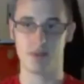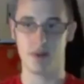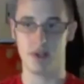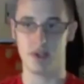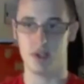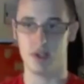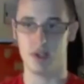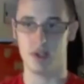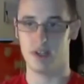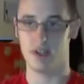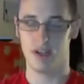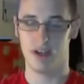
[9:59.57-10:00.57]
pretty
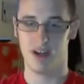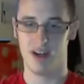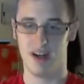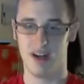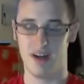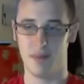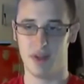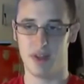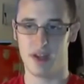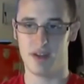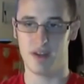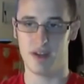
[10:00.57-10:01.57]
good, but
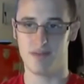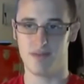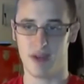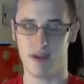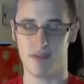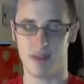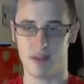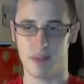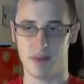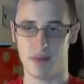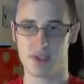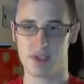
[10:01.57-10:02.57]
they a lot of
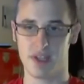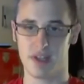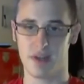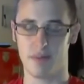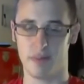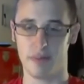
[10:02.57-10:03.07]
people said they